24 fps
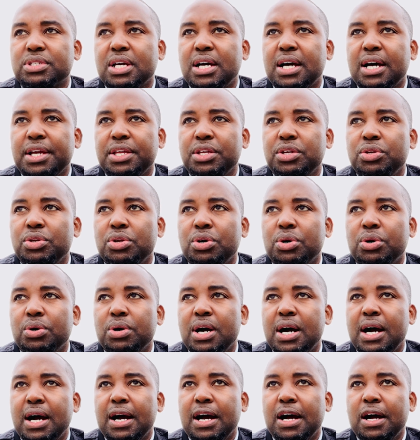
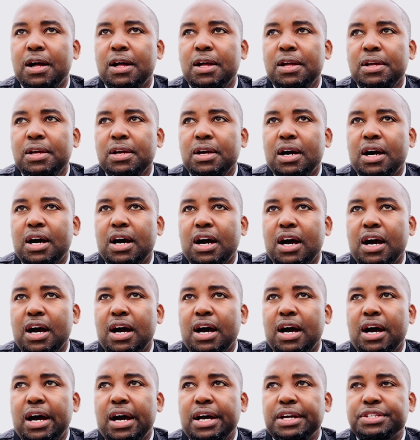
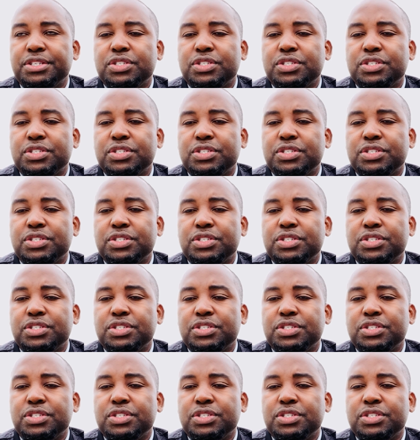a